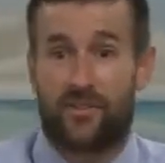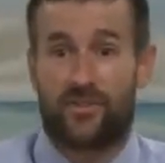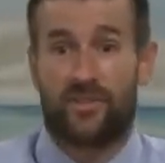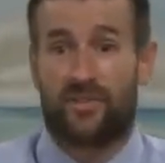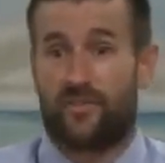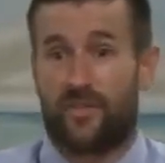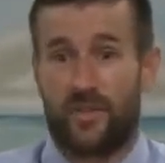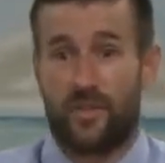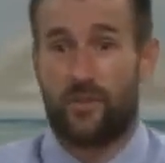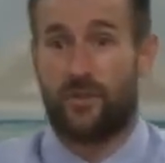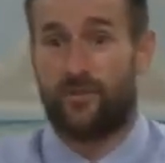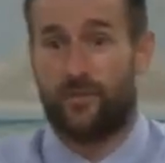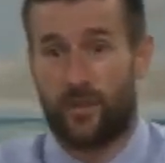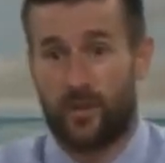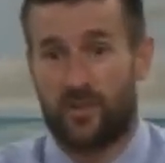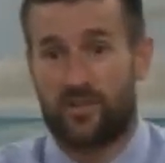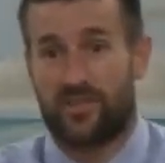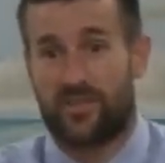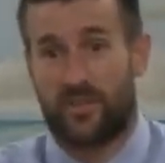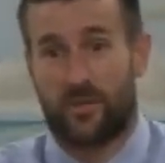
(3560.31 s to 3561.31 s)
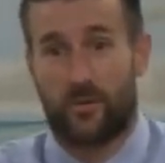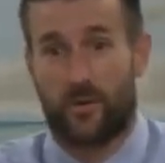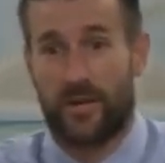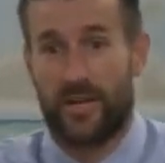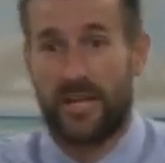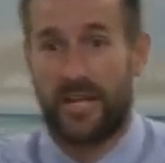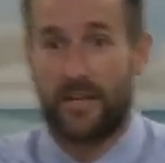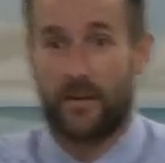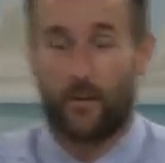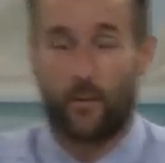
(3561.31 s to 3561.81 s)
of the universe
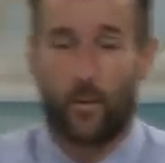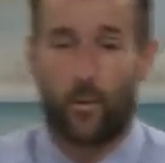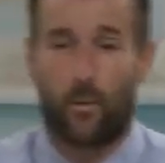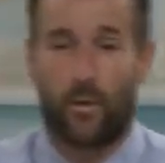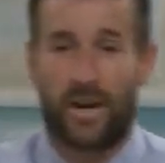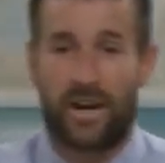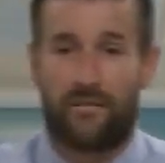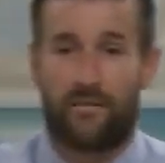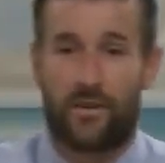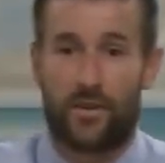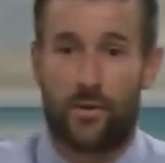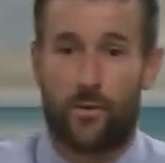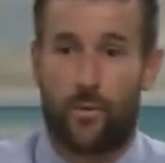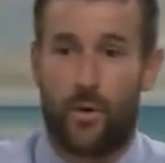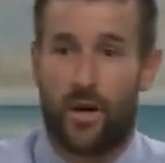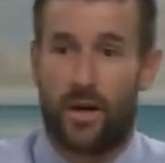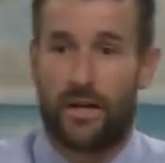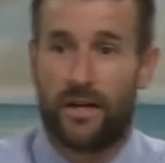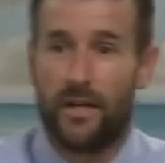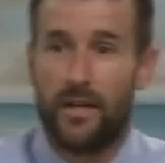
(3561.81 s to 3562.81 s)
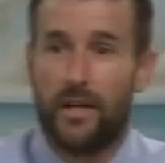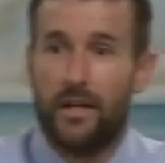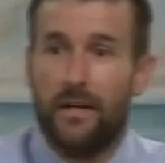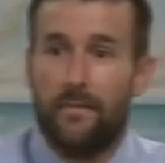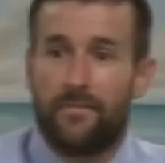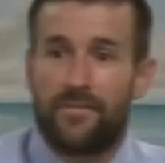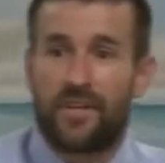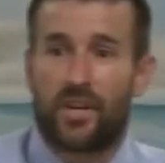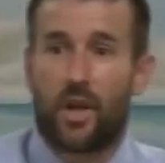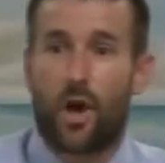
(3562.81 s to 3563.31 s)
degree or whatever you want
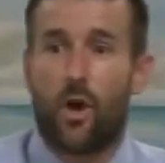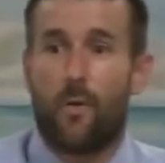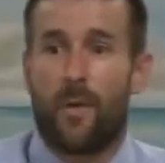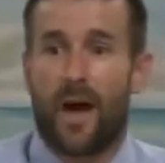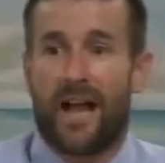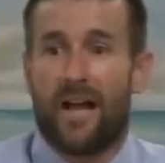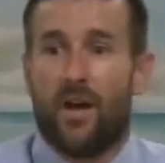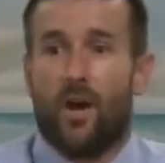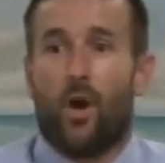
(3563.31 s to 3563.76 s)
to go by.